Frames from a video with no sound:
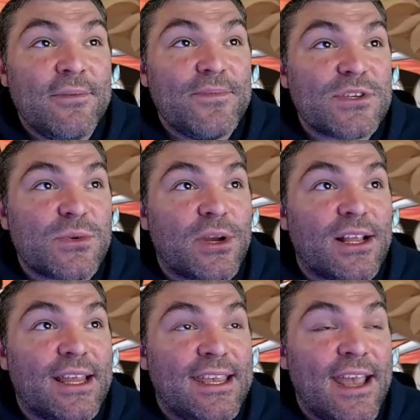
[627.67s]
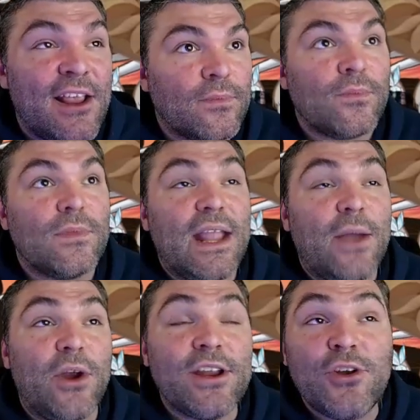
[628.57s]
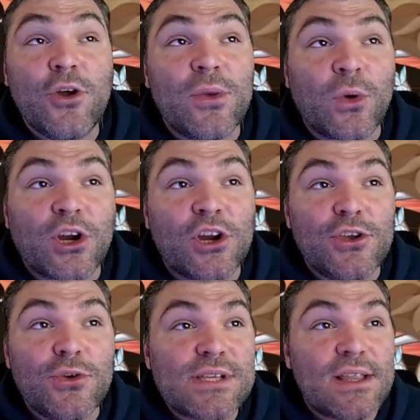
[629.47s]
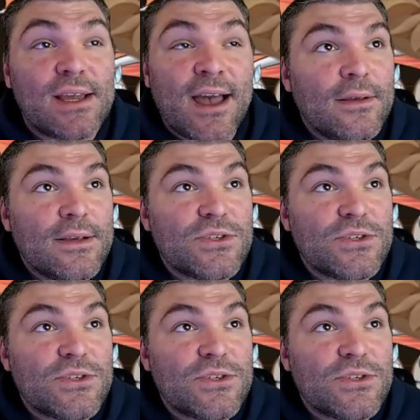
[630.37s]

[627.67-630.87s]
So we're gonna click yellow. Now we already know that we're gonna use a Lacan.